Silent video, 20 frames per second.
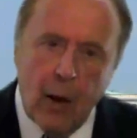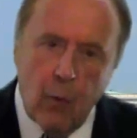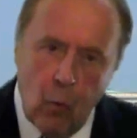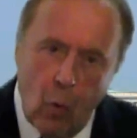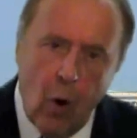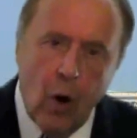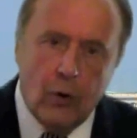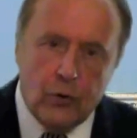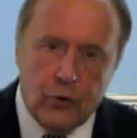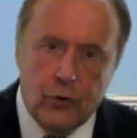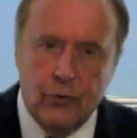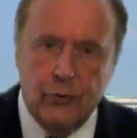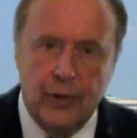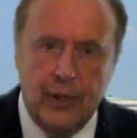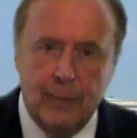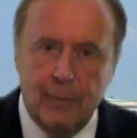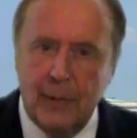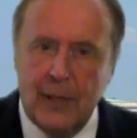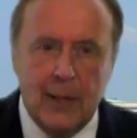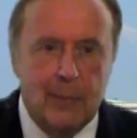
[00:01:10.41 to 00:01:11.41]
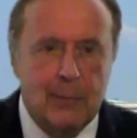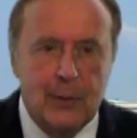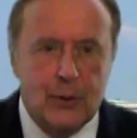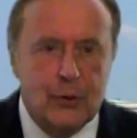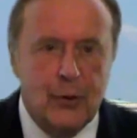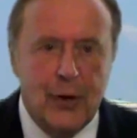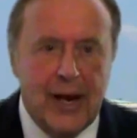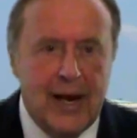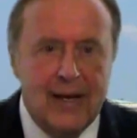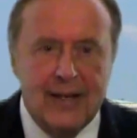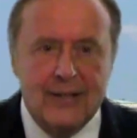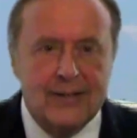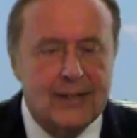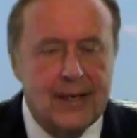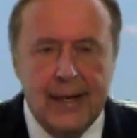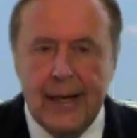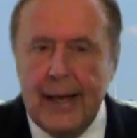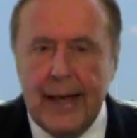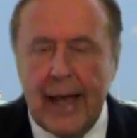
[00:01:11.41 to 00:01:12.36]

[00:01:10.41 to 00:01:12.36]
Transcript: Wall Street being portrayed as